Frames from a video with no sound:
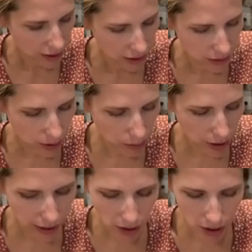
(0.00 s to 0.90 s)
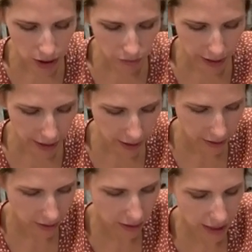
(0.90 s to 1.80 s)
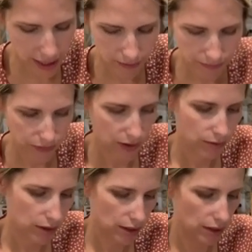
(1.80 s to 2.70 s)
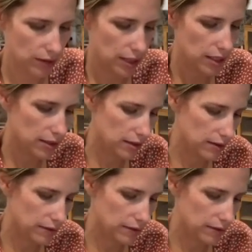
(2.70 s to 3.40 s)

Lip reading: You are working hard over here. Okay. I'm just gonna use this.